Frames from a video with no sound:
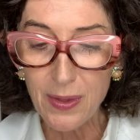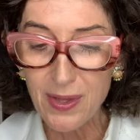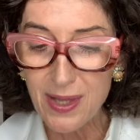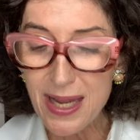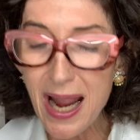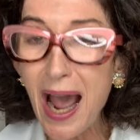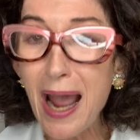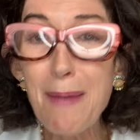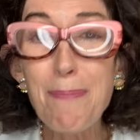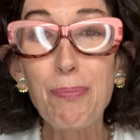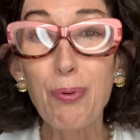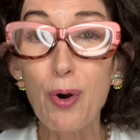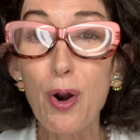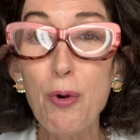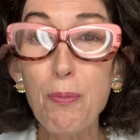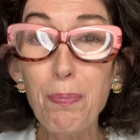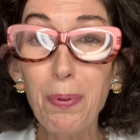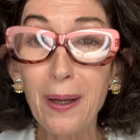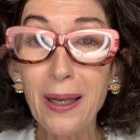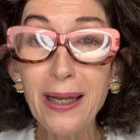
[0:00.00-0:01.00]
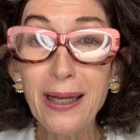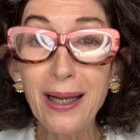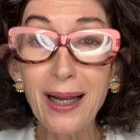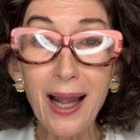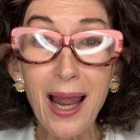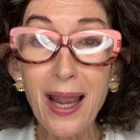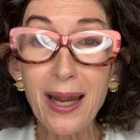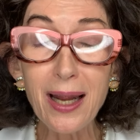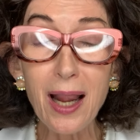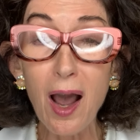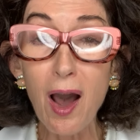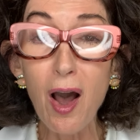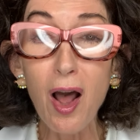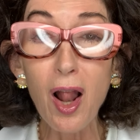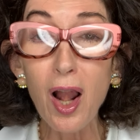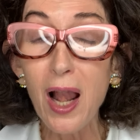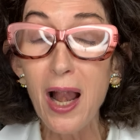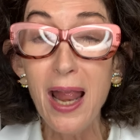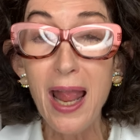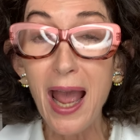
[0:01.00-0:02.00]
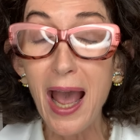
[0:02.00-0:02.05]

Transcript: Dipropylene glycol,